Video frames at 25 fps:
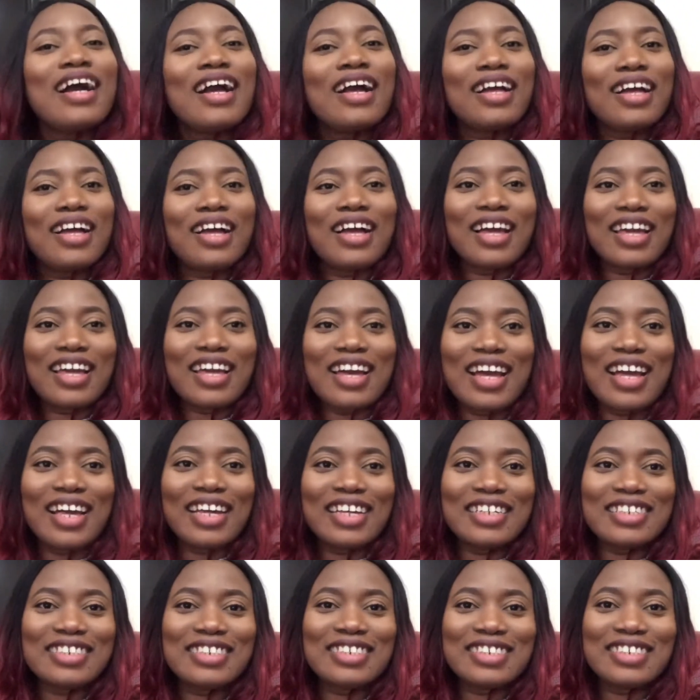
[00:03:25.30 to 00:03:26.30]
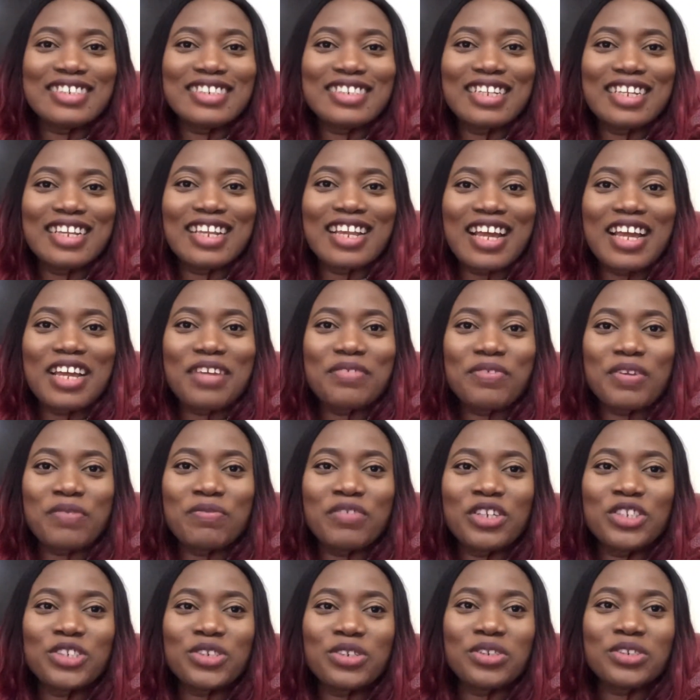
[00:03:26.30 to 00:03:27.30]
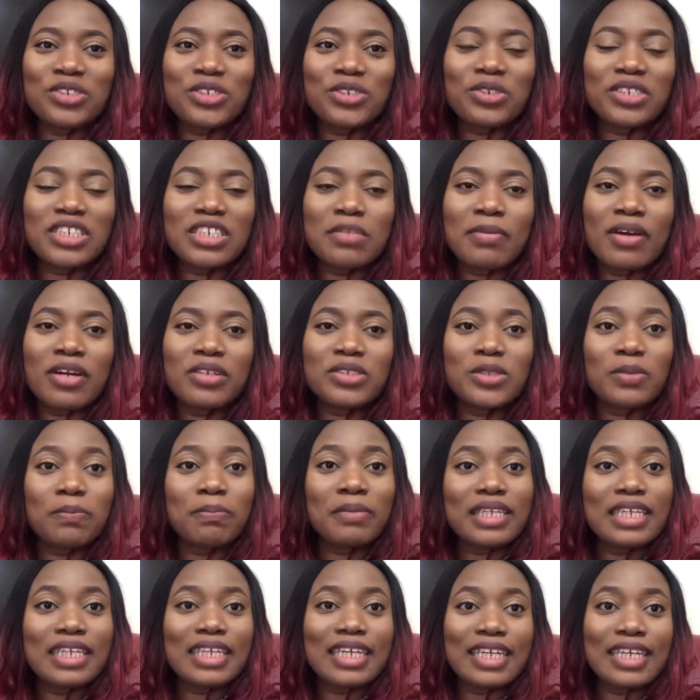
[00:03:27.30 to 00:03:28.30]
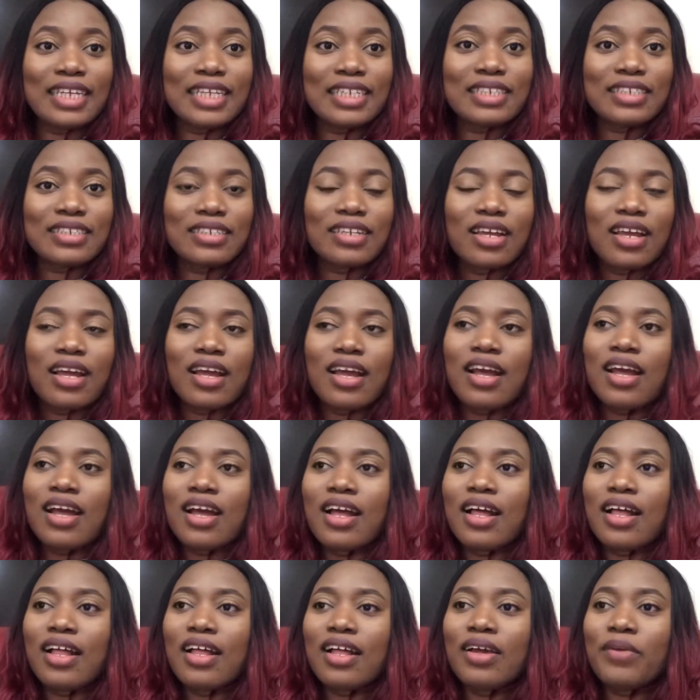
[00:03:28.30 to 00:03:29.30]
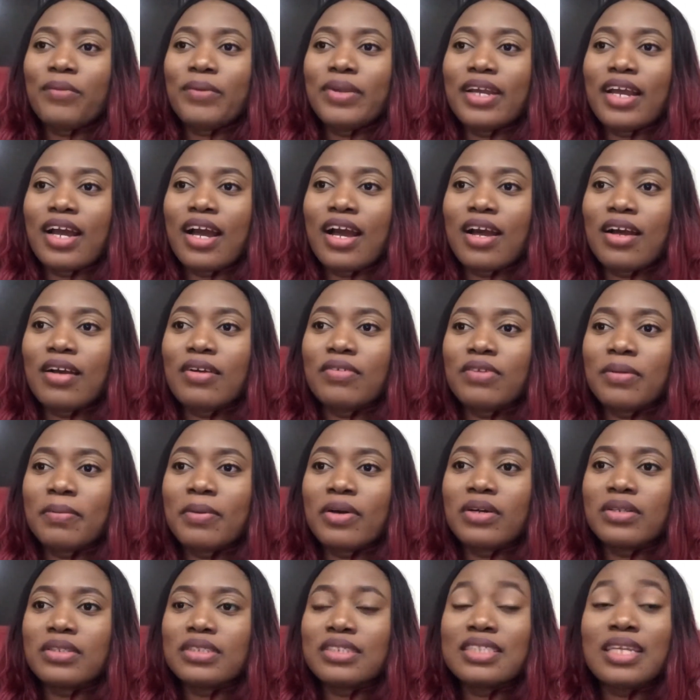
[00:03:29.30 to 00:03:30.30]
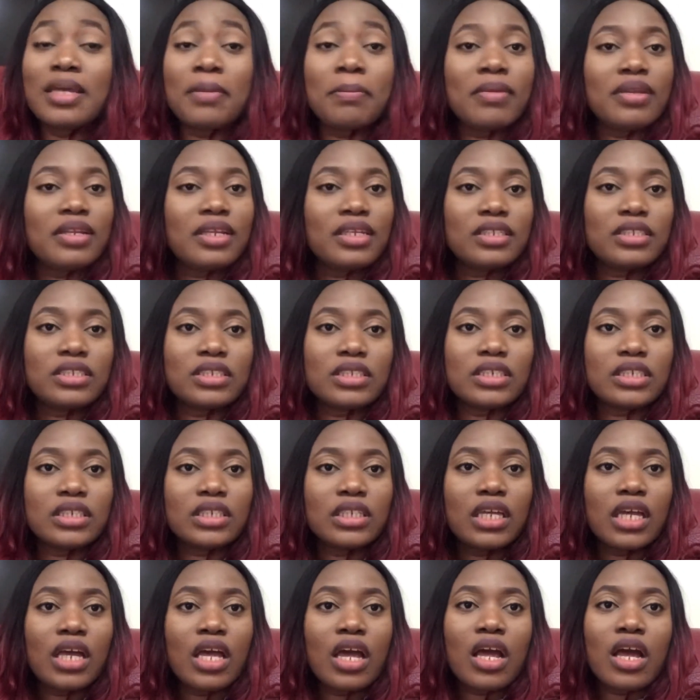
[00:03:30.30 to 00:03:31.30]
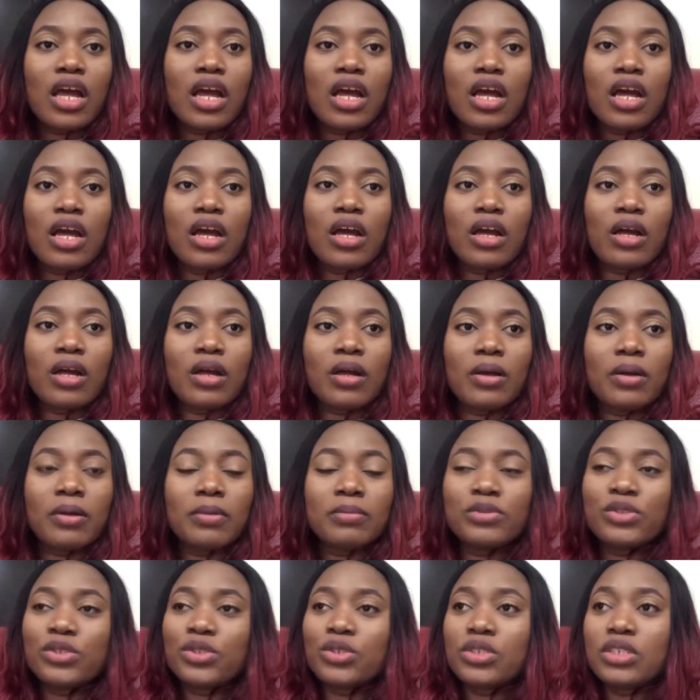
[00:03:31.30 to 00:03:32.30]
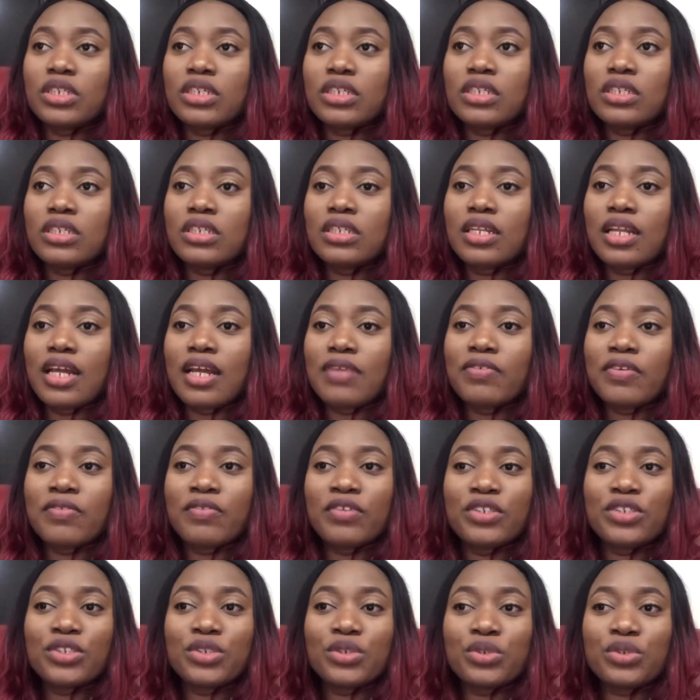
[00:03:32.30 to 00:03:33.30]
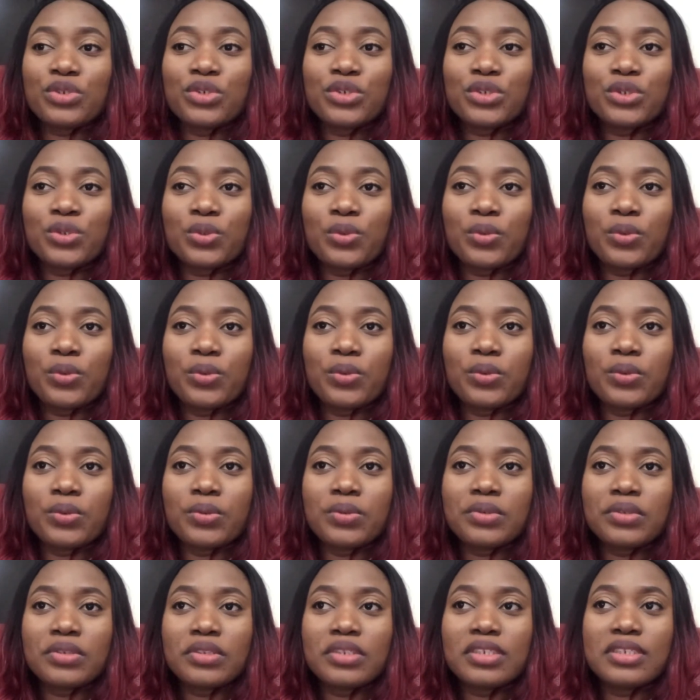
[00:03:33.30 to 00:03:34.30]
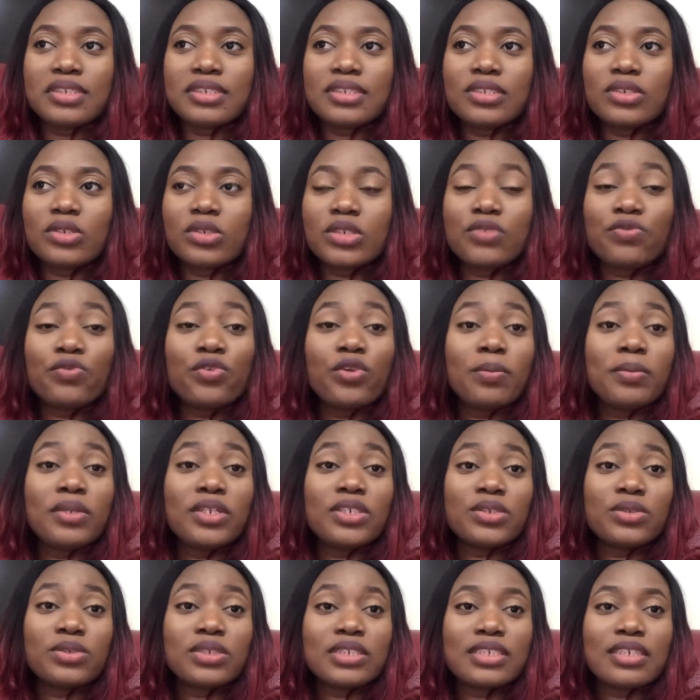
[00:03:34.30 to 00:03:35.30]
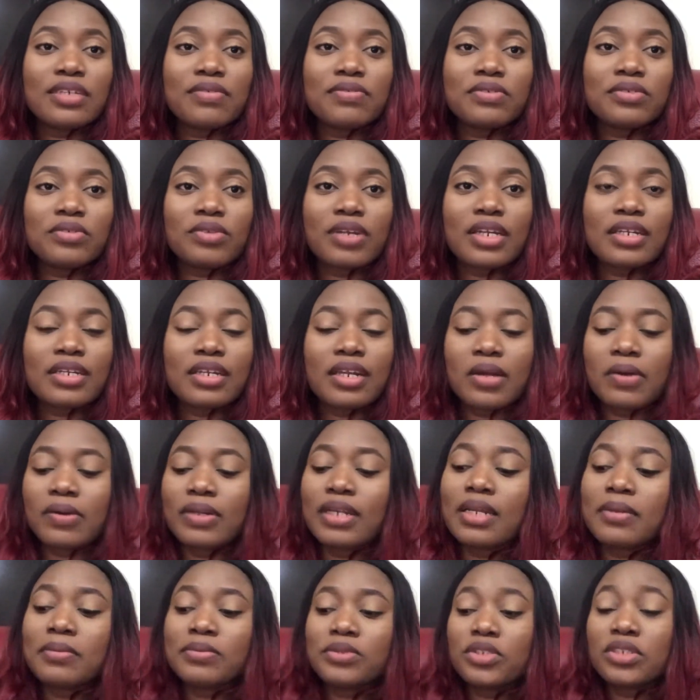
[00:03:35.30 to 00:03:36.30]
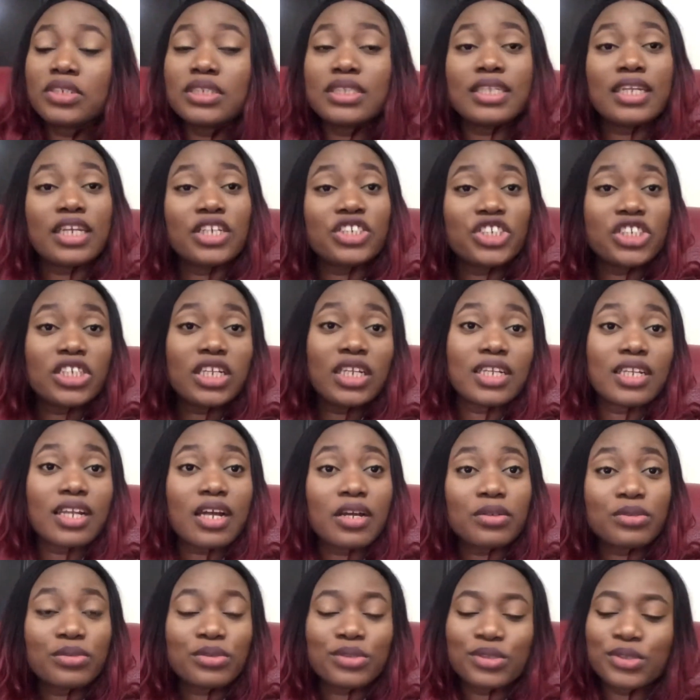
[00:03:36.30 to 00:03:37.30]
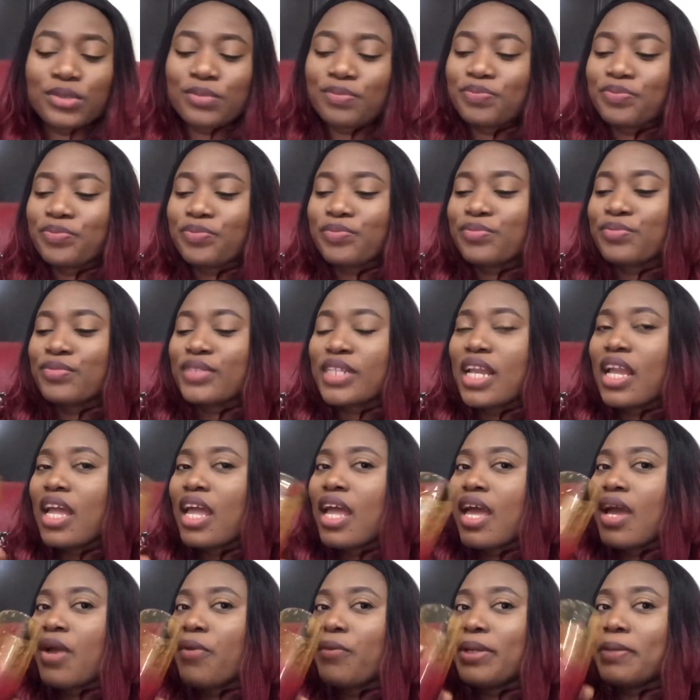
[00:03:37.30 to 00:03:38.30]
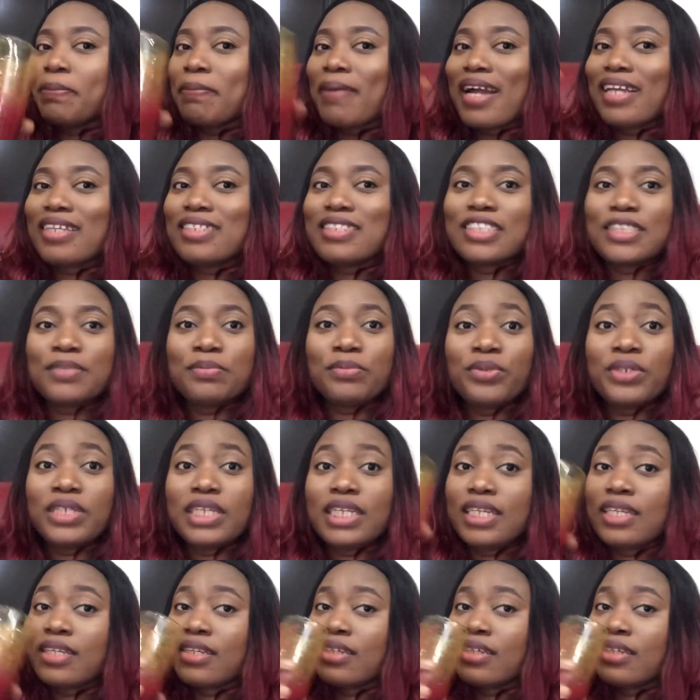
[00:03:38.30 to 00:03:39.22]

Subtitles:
Hi guys, the live eviction show is about to begin. We have about 10 minutes to the live eviction show. This is just a few minutes to 7 right now, and I'm just here chilling out with my smoothie.